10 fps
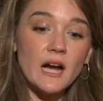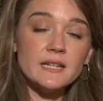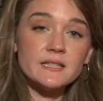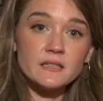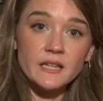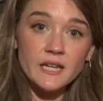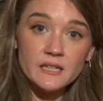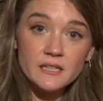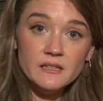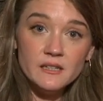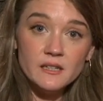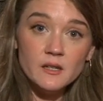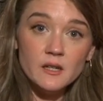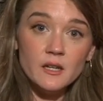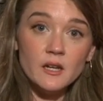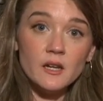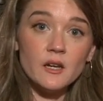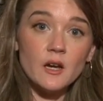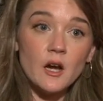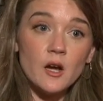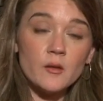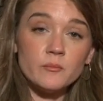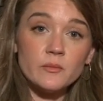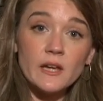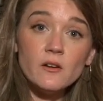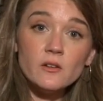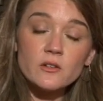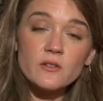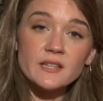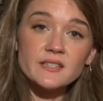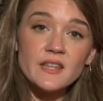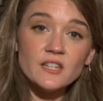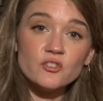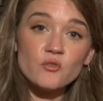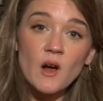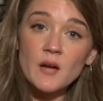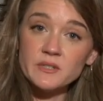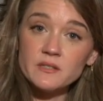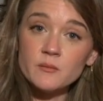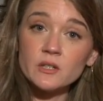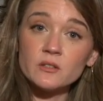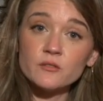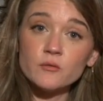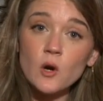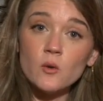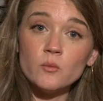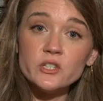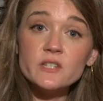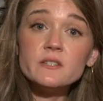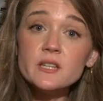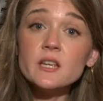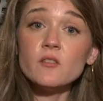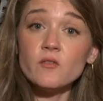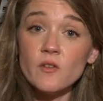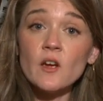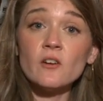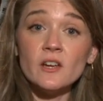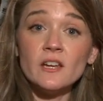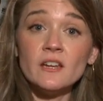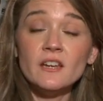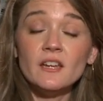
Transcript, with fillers: isolated um, character that's then dropped in the middle of Rome, which is like a very,